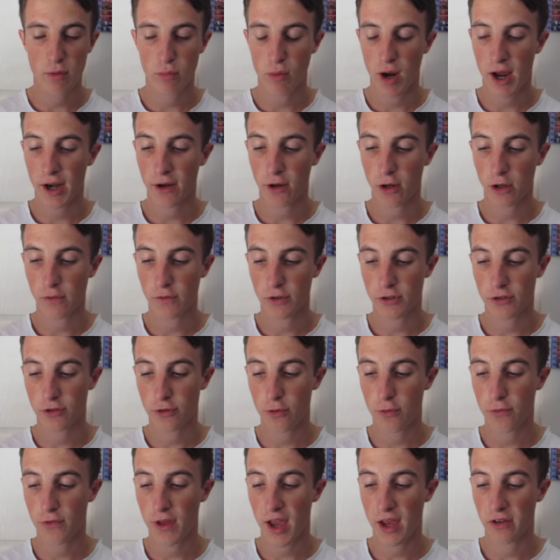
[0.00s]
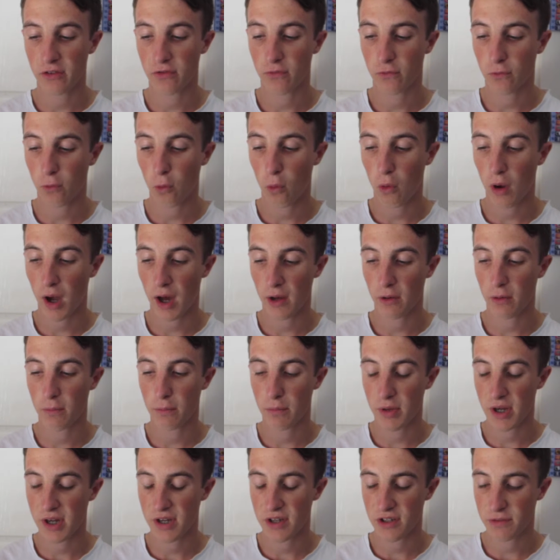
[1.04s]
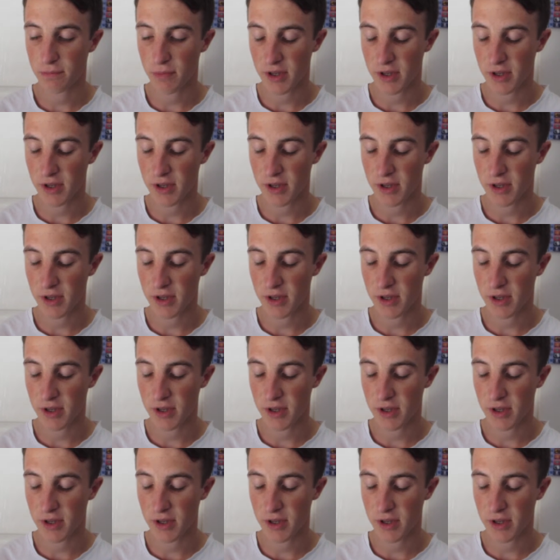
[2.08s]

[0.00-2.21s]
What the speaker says: ran over 2,400 metres,